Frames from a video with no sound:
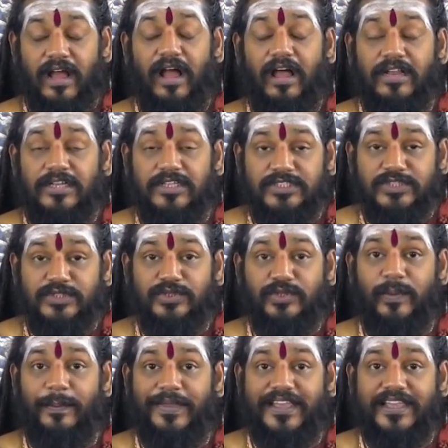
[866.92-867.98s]

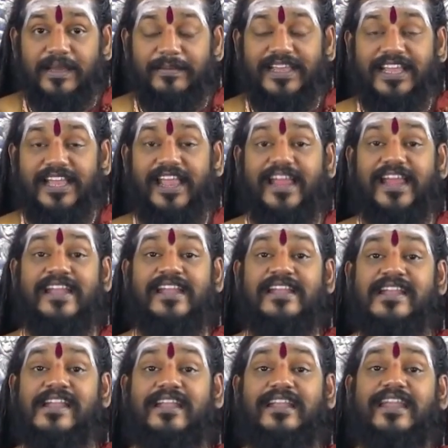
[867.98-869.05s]
also becoming
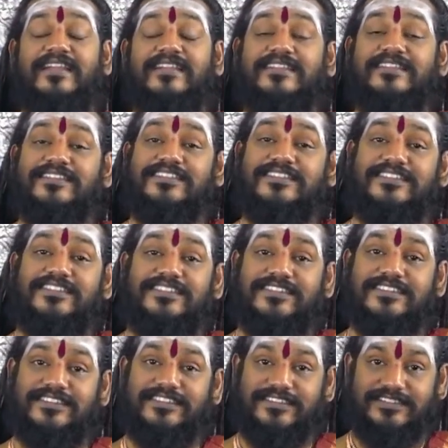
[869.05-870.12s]

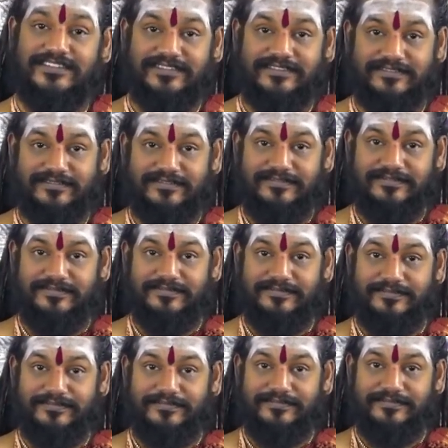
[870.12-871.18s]
intense.
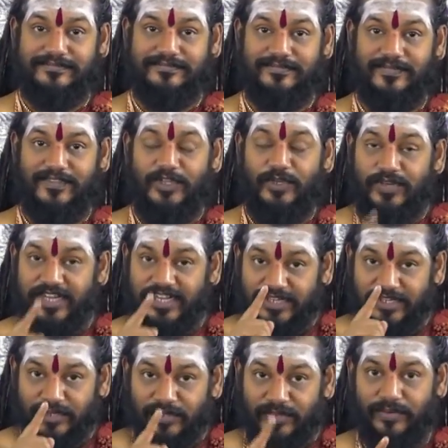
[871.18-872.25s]
You
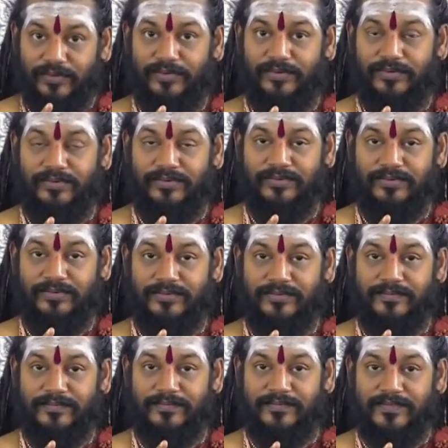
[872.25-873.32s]
need to know,
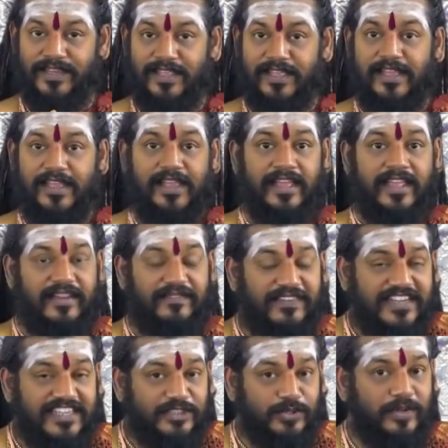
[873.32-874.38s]
if
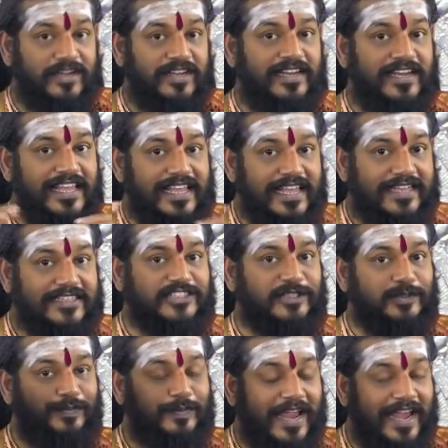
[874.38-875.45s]
it is only
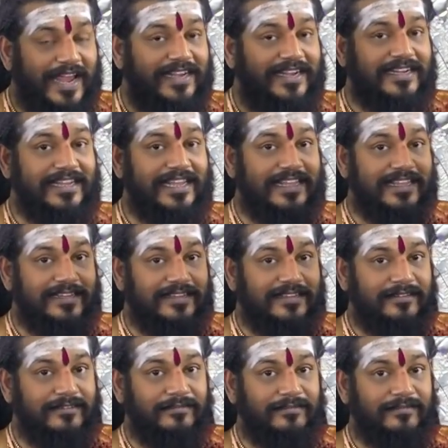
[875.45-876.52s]

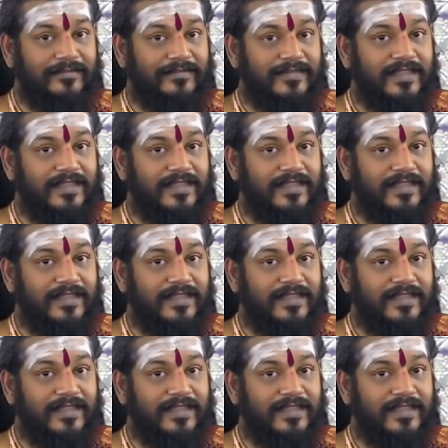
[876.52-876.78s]
expanding,